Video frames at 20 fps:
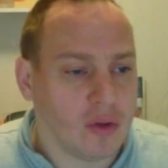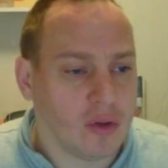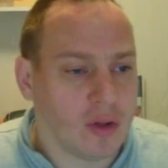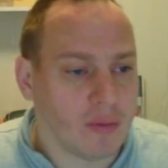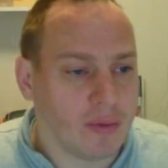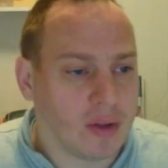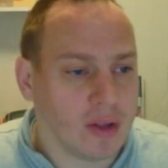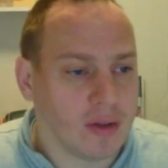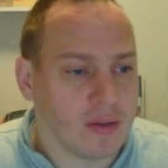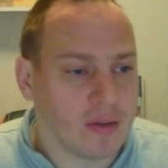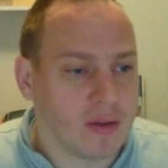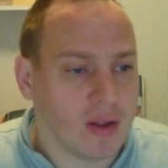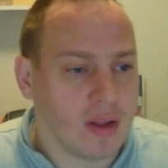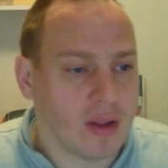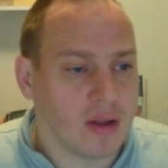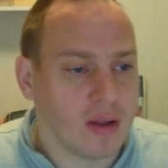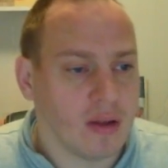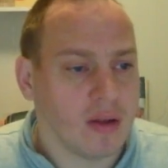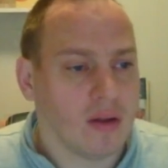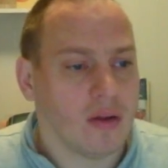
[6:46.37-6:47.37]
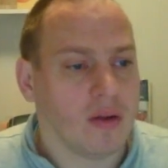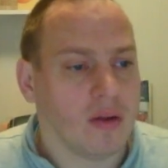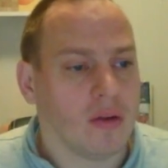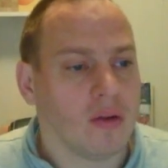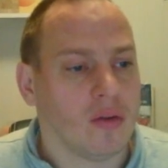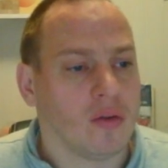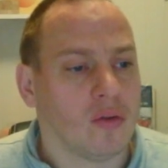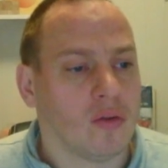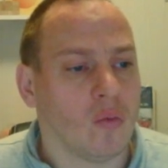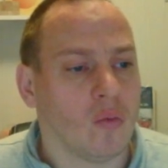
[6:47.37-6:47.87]
that we can take
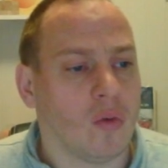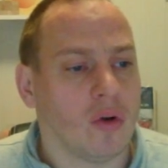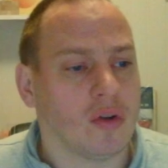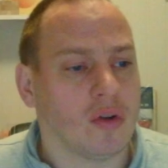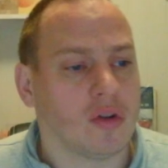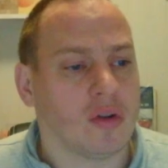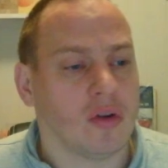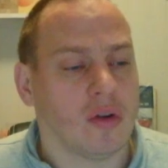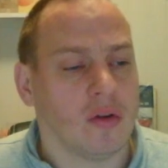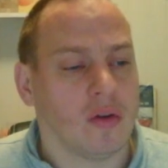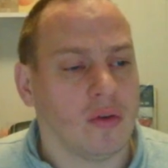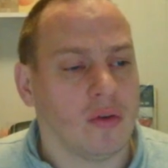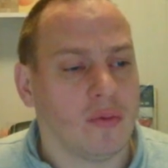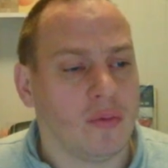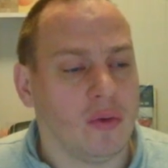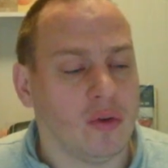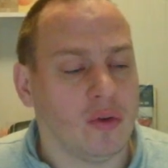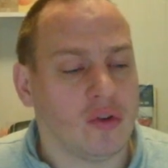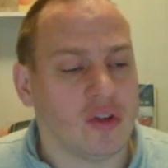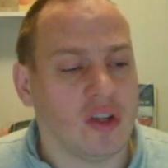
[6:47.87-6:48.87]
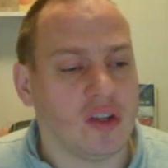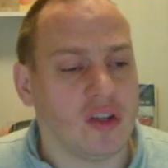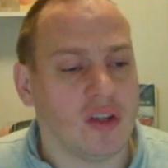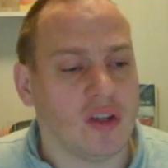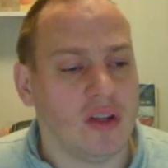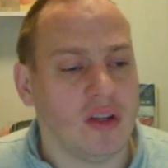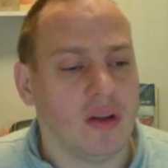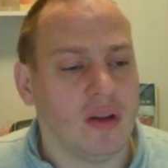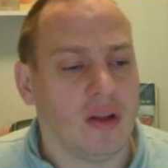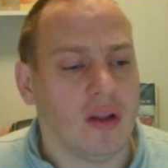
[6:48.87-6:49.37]
towards field
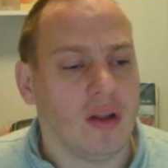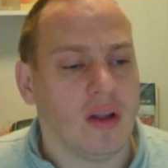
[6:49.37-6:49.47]
16,